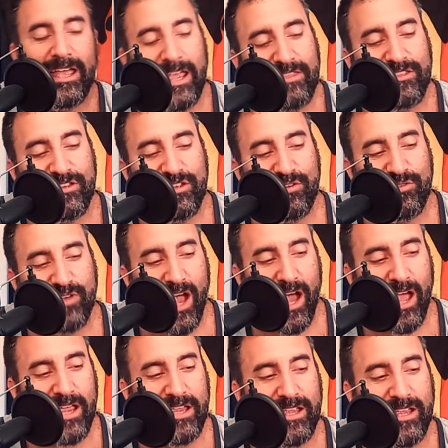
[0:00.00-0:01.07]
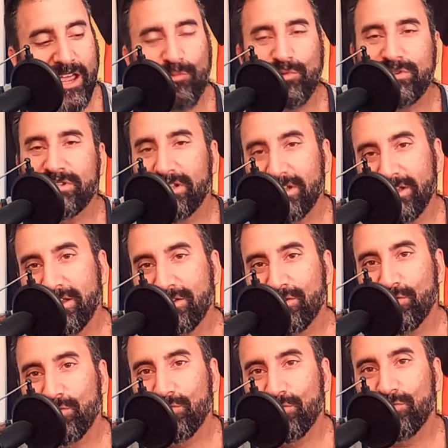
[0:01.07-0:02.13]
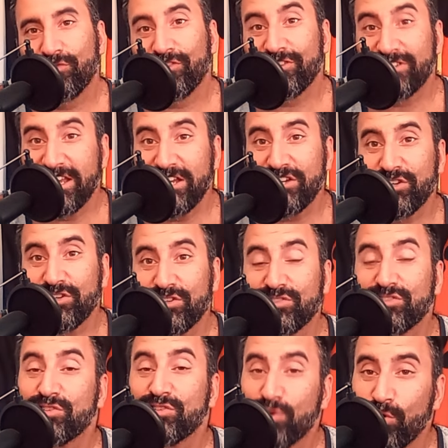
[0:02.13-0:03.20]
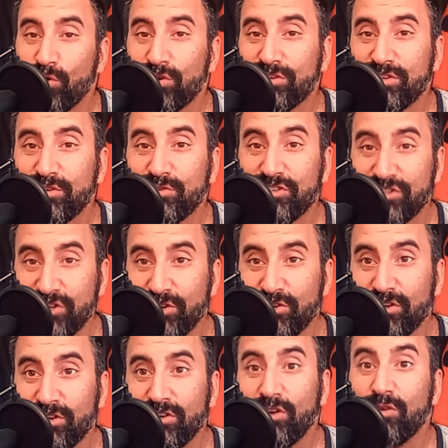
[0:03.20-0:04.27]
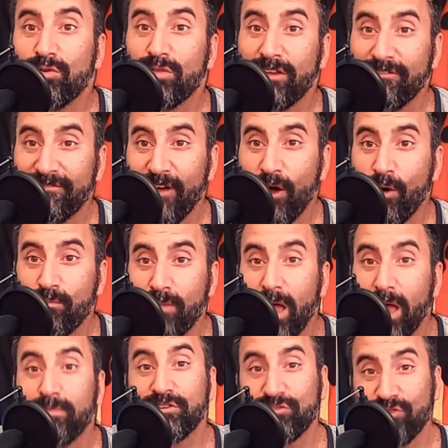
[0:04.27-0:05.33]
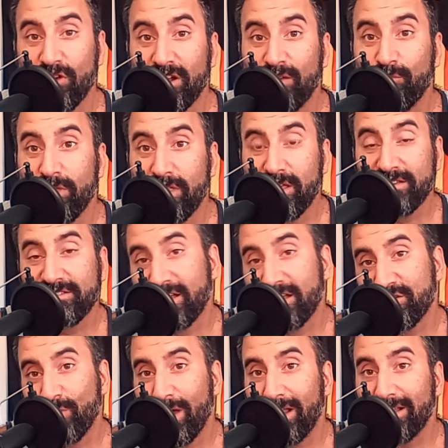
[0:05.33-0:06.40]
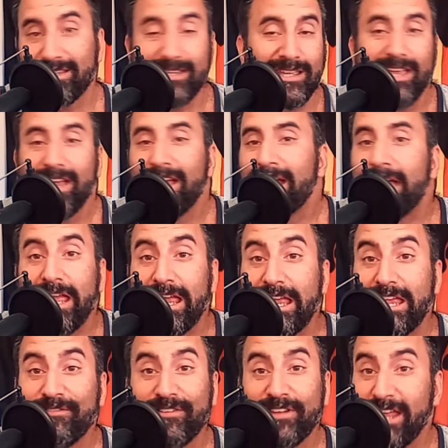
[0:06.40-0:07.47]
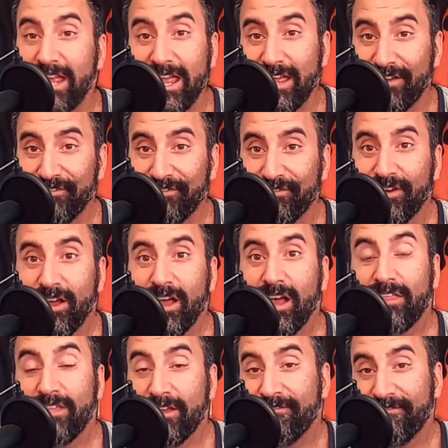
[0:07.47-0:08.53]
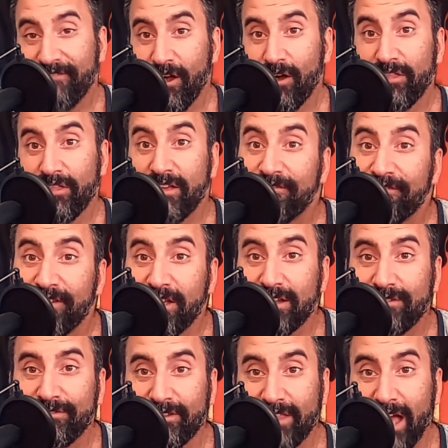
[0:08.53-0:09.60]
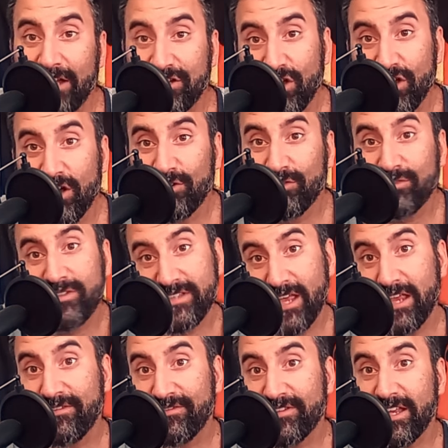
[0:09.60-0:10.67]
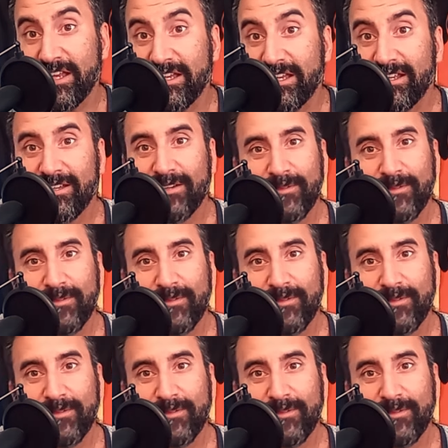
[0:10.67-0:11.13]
In the U K, it was illegal for teachers to talk to a student who they felt might be struggling with their sexuality, even if they felt they feared for that child's safety,